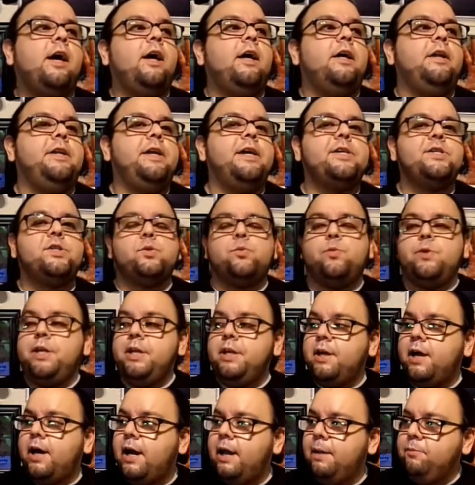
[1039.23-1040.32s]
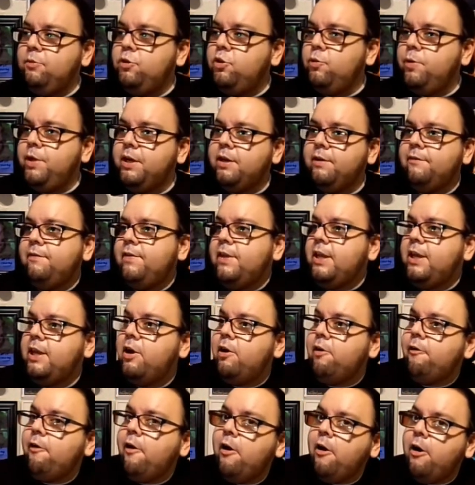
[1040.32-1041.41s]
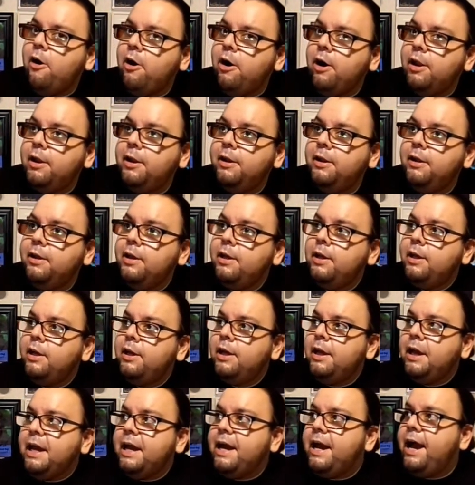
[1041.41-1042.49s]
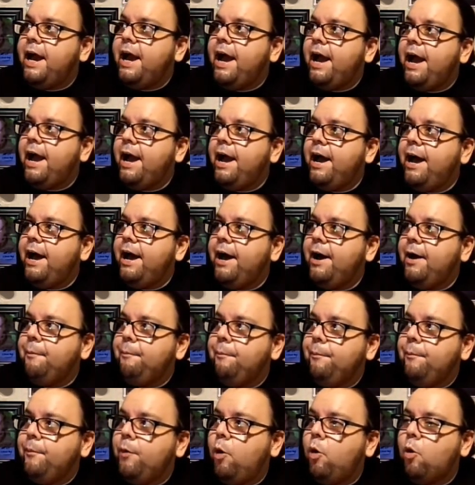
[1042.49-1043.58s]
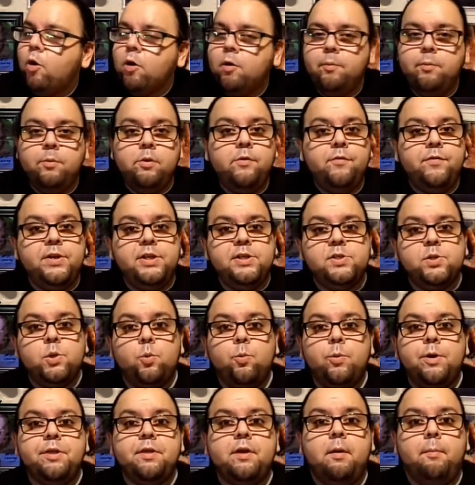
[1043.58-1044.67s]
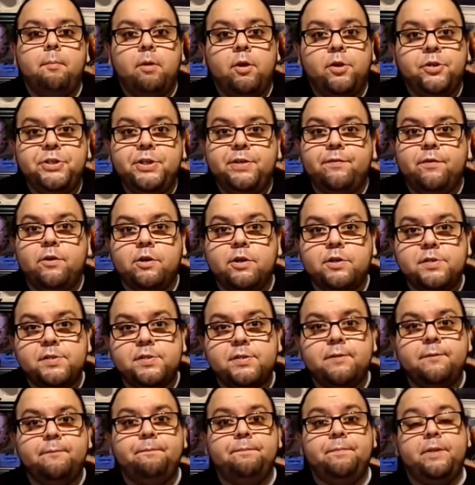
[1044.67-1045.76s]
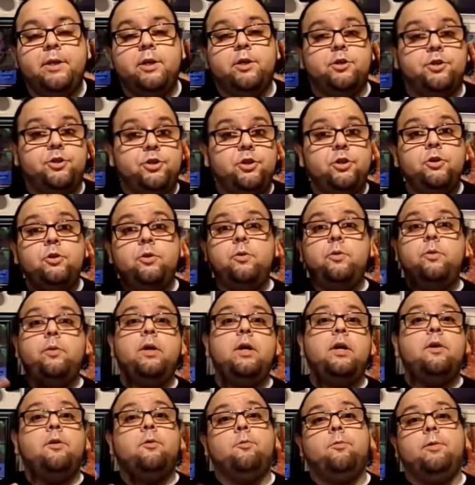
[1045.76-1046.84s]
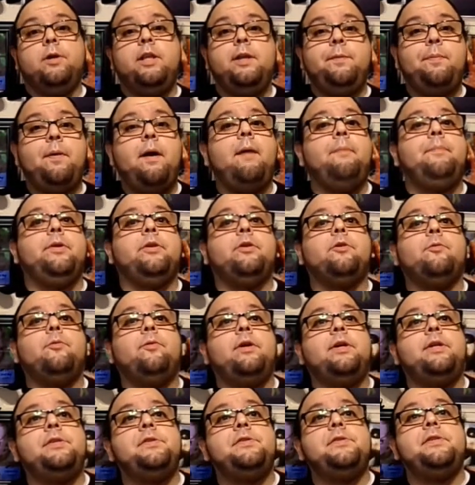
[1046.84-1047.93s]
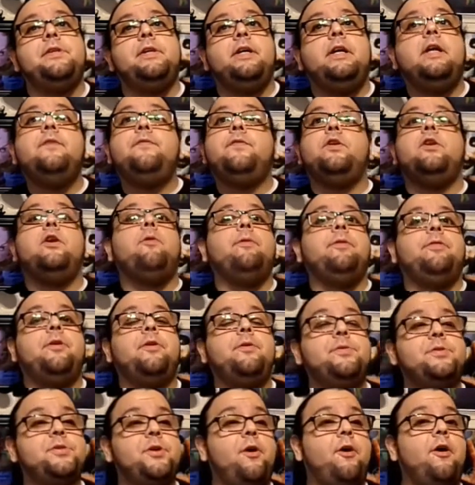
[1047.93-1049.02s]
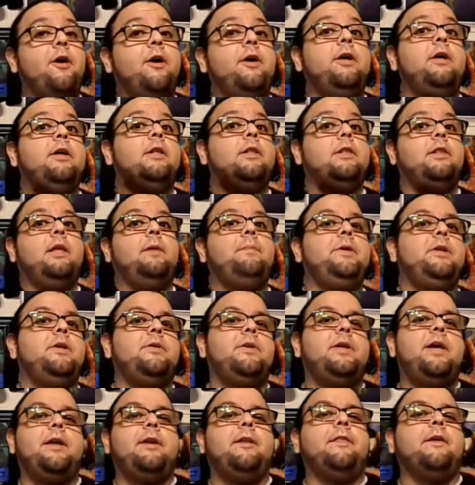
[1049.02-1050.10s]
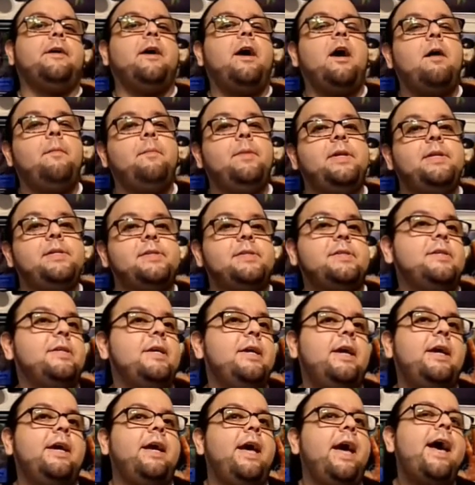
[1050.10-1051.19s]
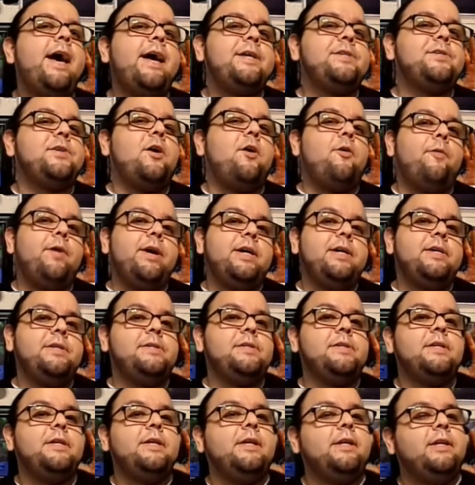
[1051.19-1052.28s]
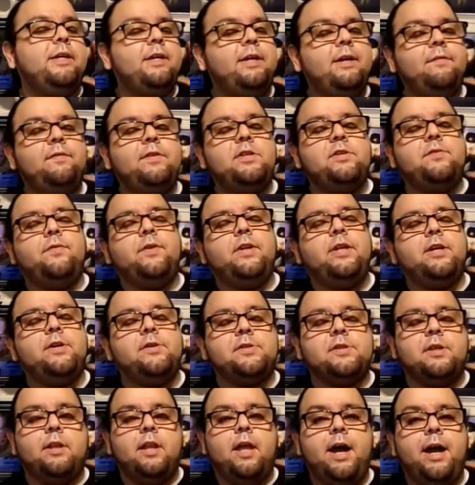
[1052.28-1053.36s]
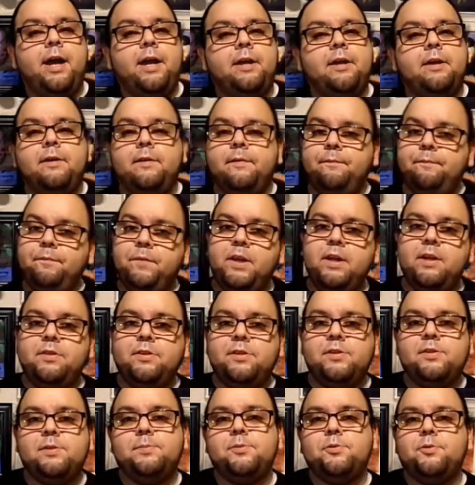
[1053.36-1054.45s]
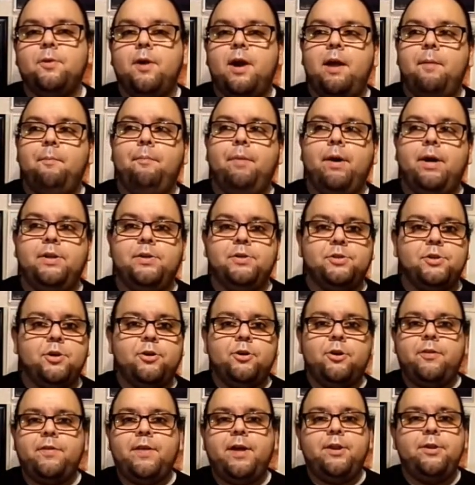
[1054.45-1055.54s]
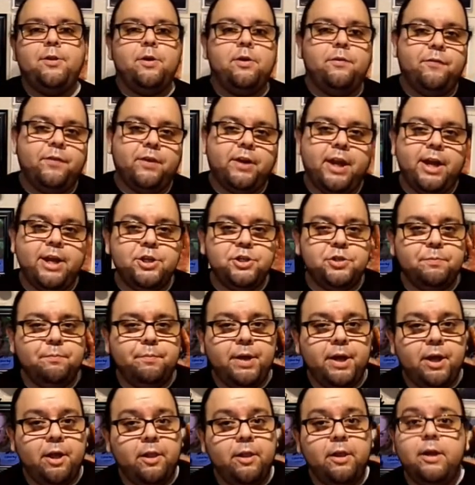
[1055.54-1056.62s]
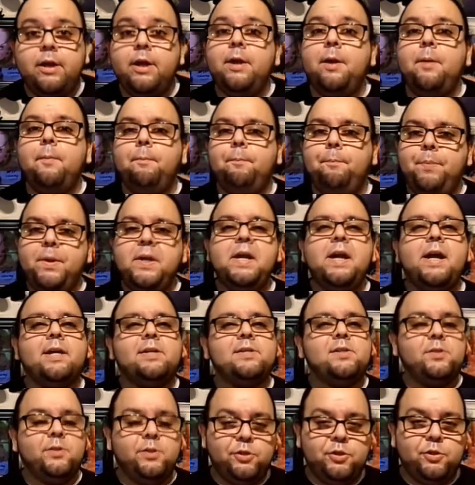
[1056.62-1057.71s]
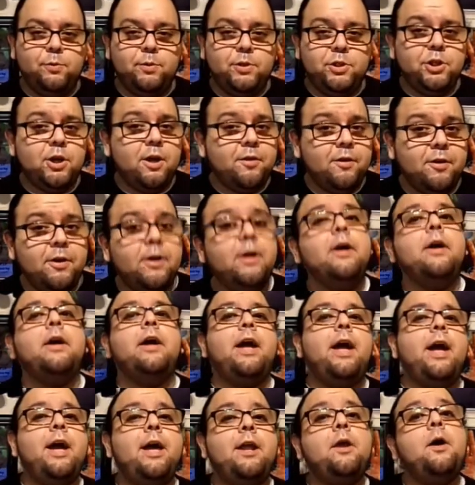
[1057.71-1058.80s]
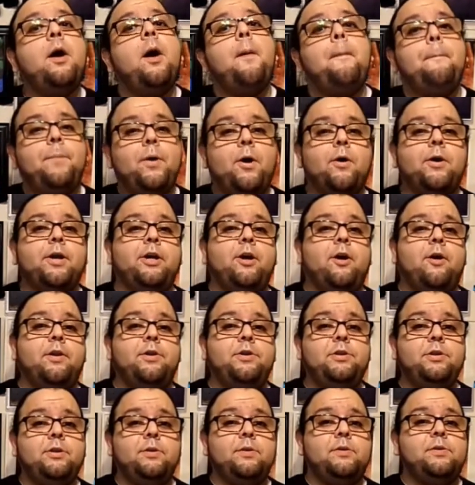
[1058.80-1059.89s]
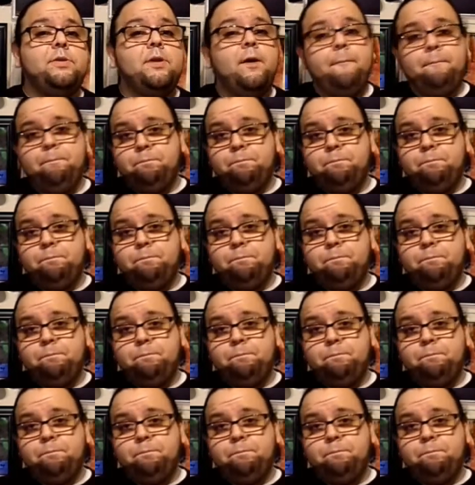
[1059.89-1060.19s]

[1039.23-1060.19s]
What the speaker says: Next week, I'm doing a video on horror movies with a multiverse. There are 2 really popular ones. If you know what those are, let me know down in the comments. As always, give these videos a like. Hit the subscribe button, turn on that notification bell, be excellent to each other, and party on, dudes.